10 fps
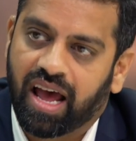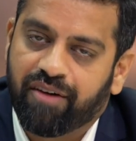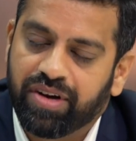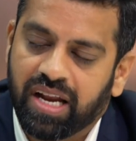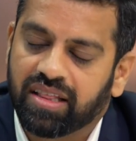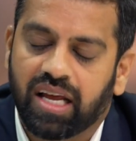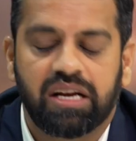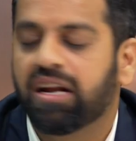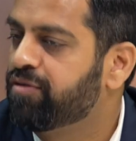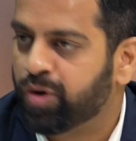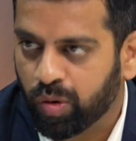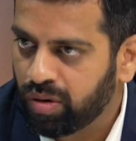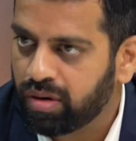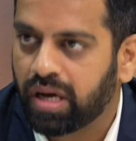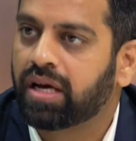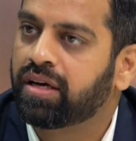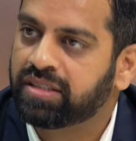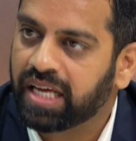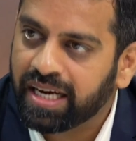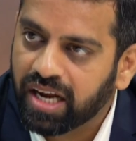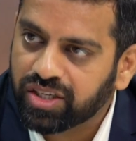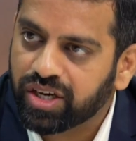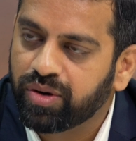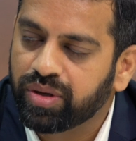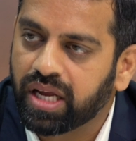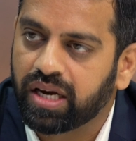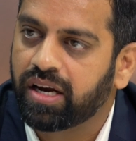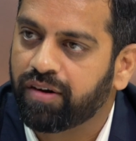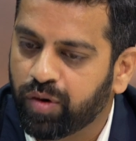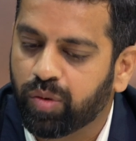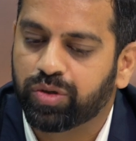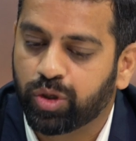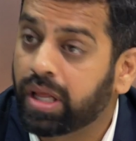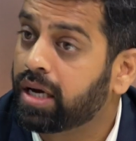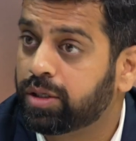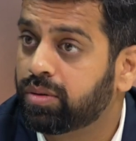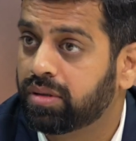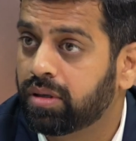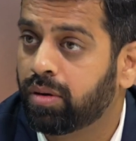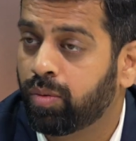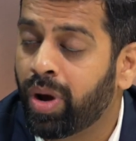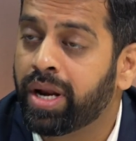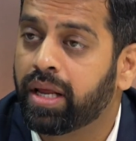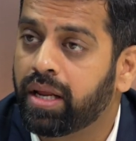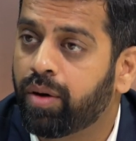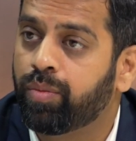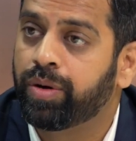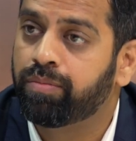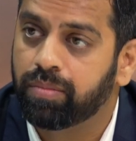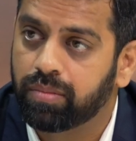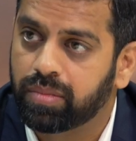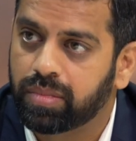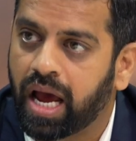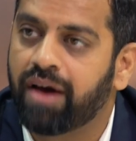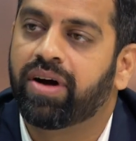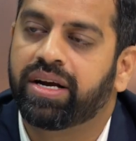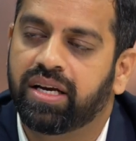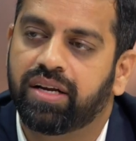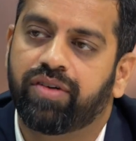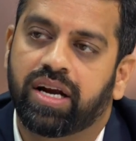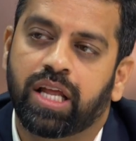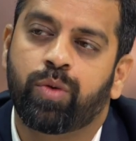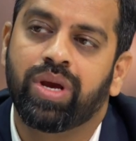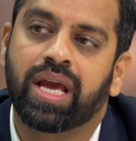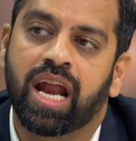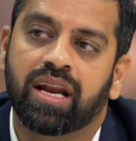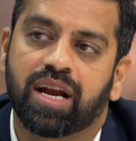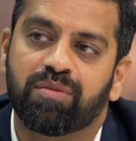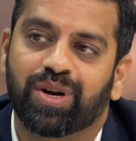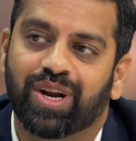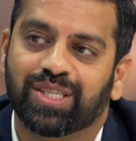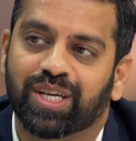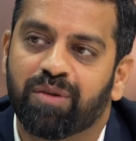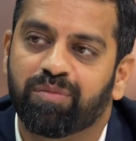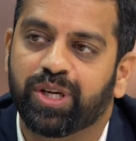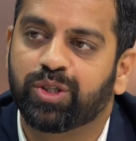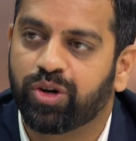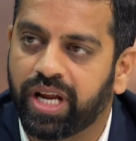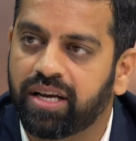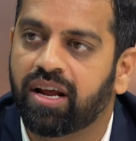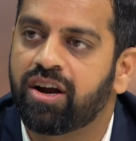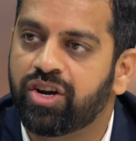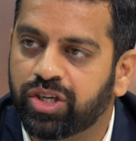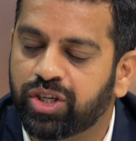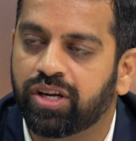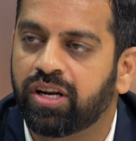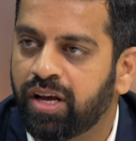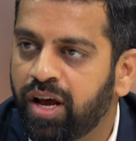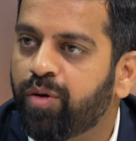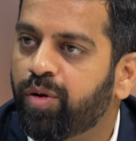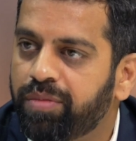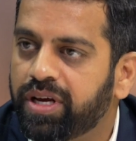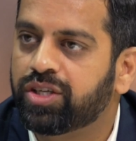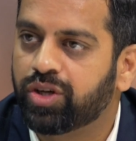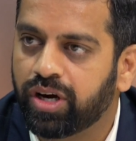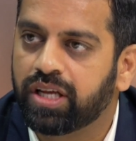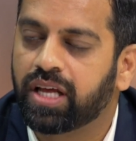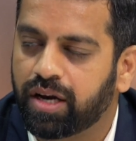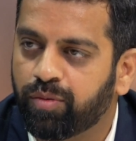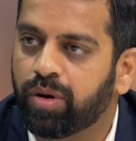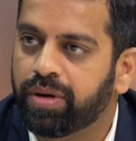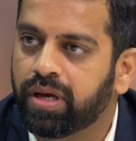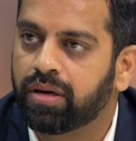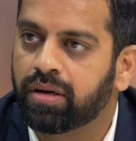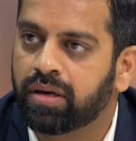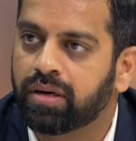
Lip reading: Have we done that enough? No. Is the industry doing that enough? No. So that's one area we have identified that we can get better as a company. So data, digital will be a journey that will be